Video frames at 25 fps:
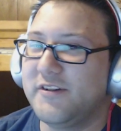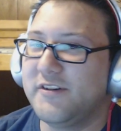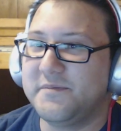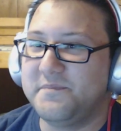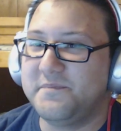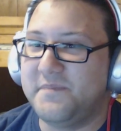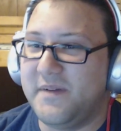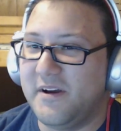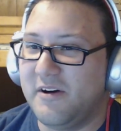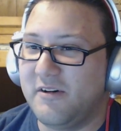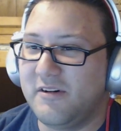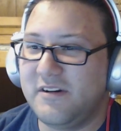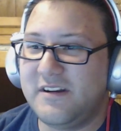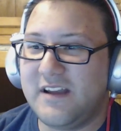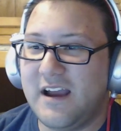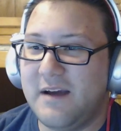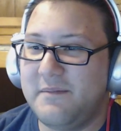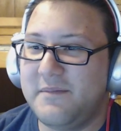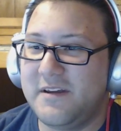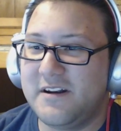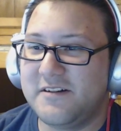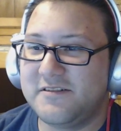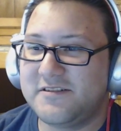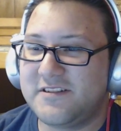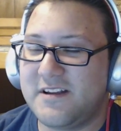build come
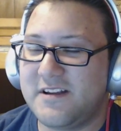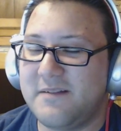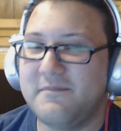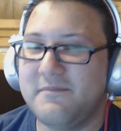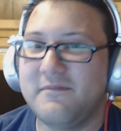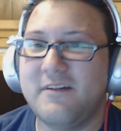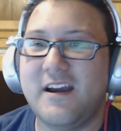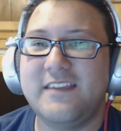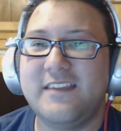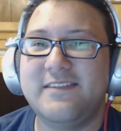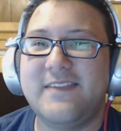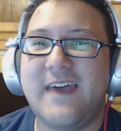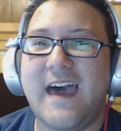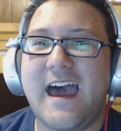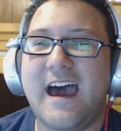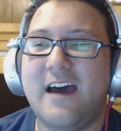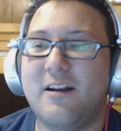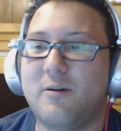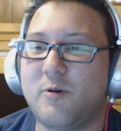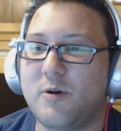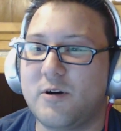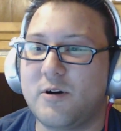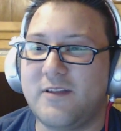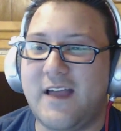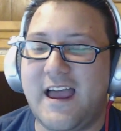in or something like that,
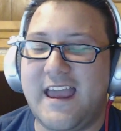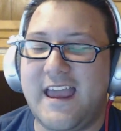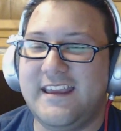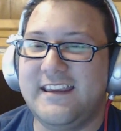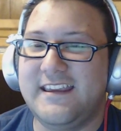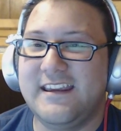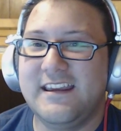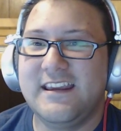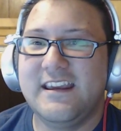or like